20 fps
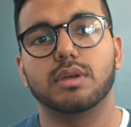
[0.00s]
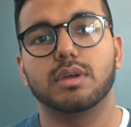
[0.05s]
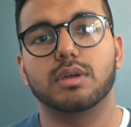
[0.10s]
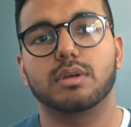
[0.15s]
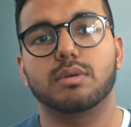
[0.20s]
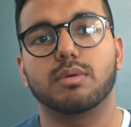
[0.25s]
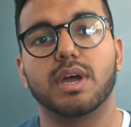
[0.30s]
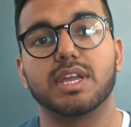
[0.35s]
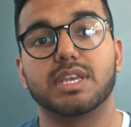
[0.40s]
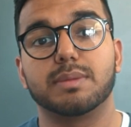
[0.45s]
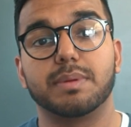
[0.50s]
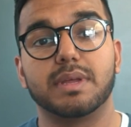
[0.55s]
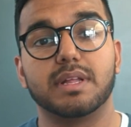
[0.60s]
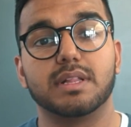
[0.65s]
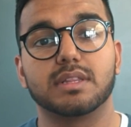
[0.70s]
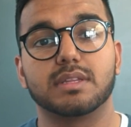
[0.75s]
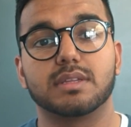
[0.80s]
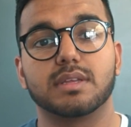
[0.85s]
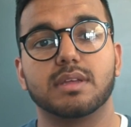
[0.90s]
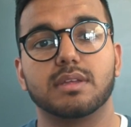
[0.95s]
quite
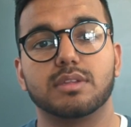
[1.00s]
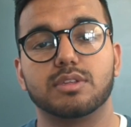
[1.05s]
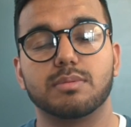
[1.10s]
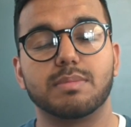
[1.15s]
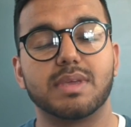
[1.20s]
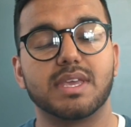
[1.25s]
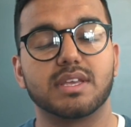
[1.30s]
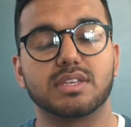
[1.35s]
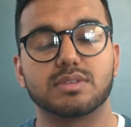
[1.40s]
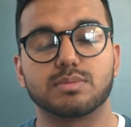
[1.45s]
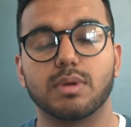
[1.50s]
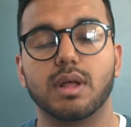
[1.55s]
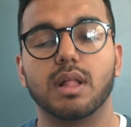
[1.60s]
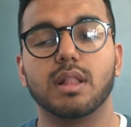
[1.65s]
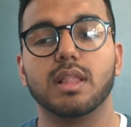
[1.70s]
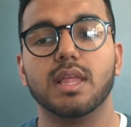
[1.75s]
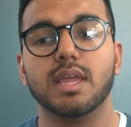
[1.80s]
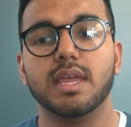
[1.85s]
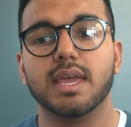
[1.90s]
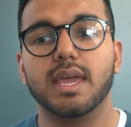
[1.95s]
appealed to me as
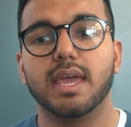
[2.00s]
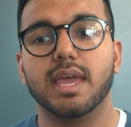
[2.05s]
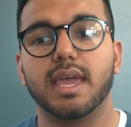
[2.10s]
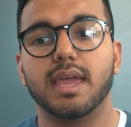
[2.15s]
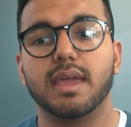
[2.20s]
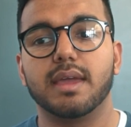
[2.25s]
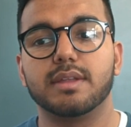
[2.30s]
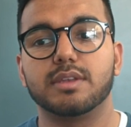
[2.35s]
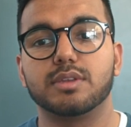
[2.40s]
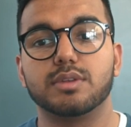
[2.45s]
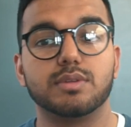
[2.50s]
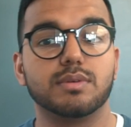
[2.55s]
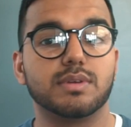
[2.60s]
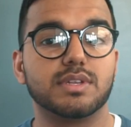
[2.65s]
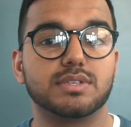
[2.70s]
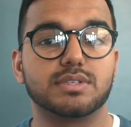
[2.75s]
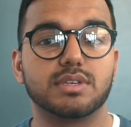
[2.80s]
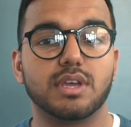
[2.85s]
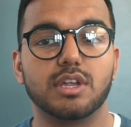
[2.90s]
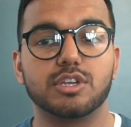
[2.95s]
well to do in
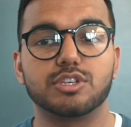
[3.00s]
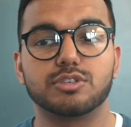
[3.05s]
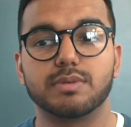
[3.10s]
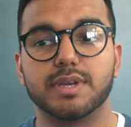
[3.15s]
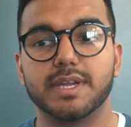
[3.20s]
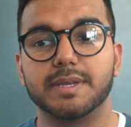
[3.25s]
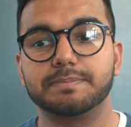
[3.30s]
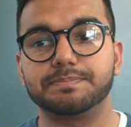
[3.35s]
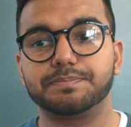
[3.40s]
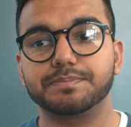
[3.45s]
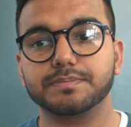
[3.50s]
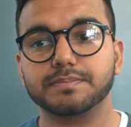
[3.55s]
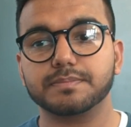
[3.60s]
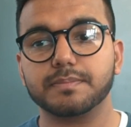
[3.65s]
surgery.